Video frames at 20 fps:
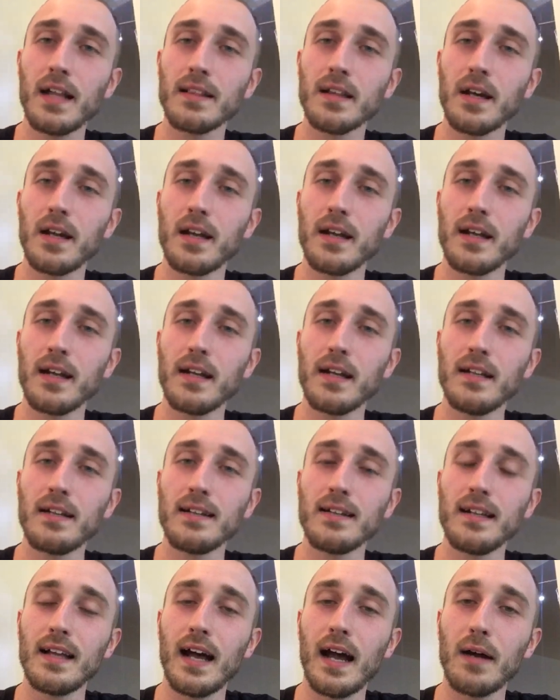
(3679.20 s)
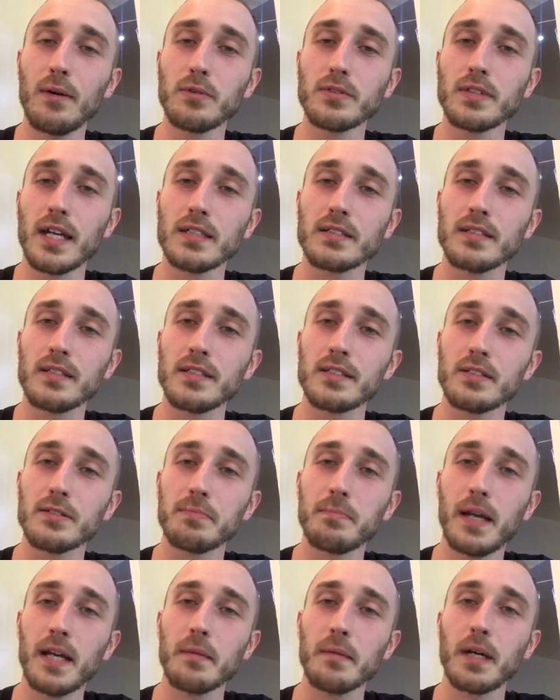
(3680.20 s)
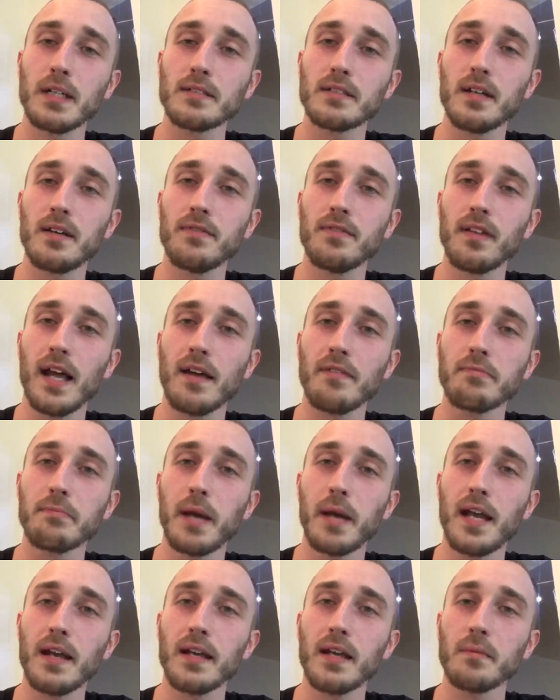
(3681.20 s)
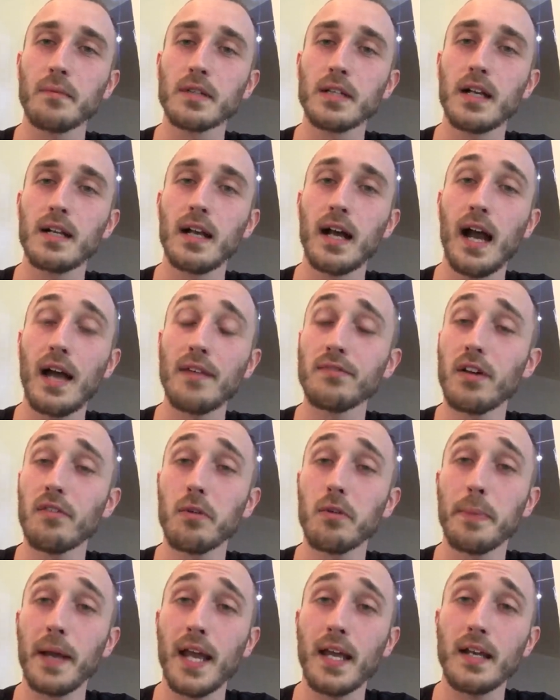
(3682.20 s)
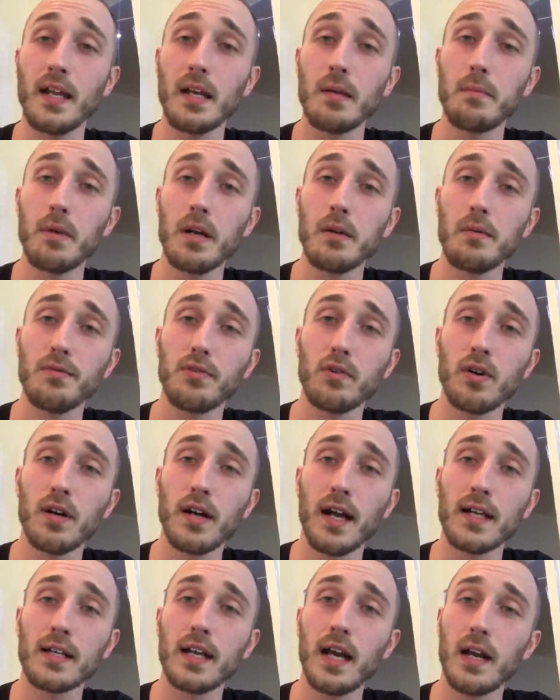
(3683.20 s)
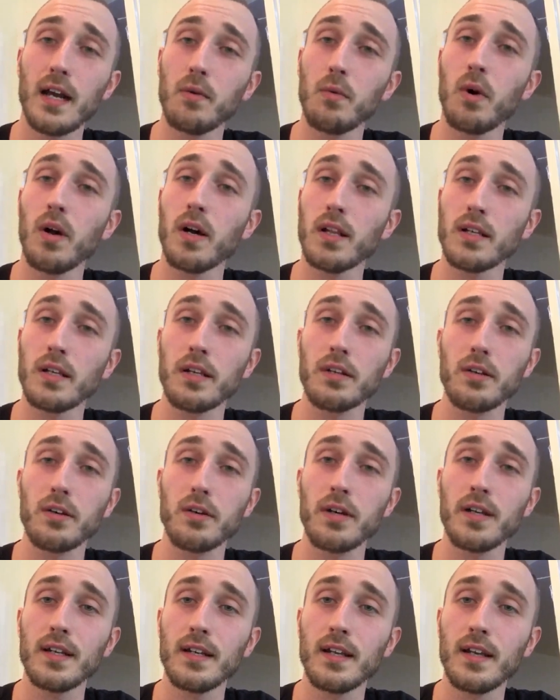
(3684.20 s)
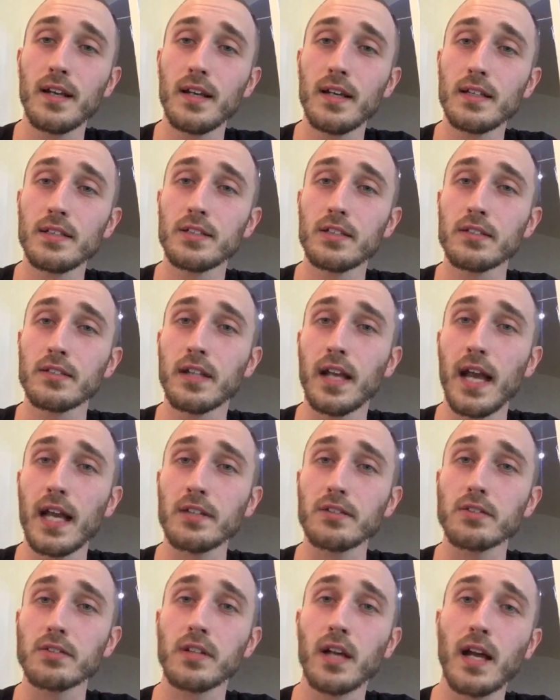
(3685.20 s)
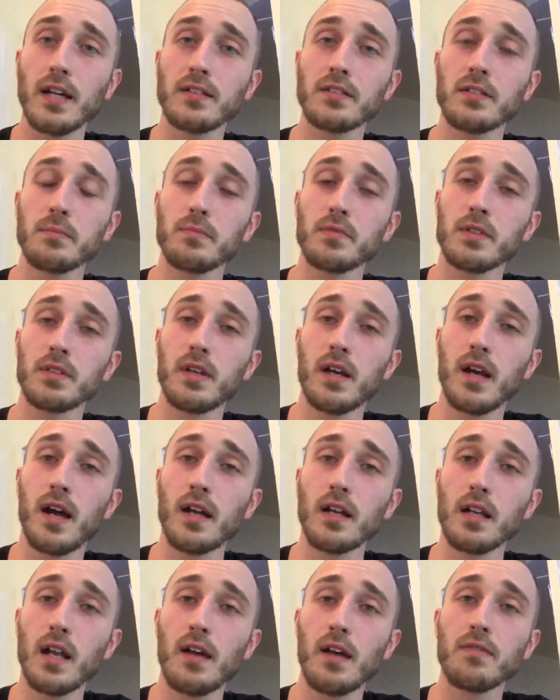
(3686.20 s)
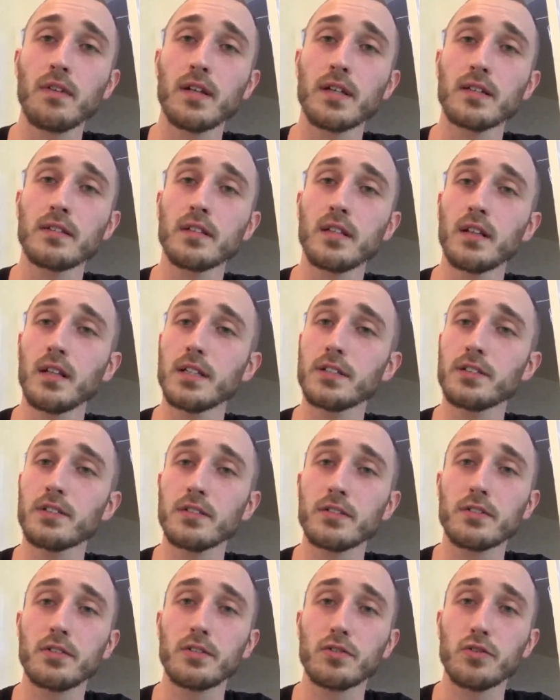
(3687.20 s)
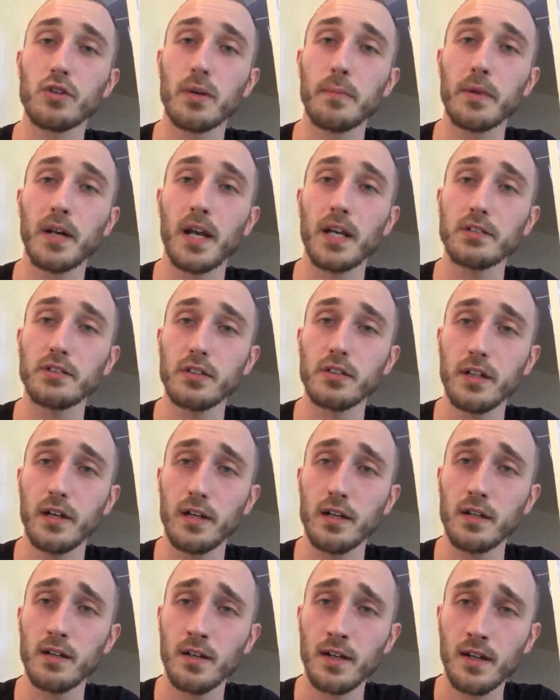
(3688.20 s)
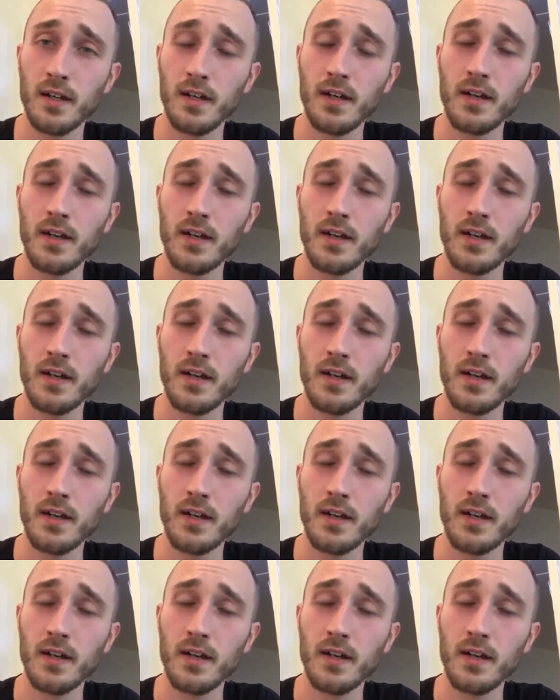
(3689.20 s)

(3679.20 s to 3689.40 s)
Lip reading: thought I was actually just making myself laugh banning him. I've never banned anybody before, and I kind of wanted to do it just to exercise some lovely, delicious discrimination here.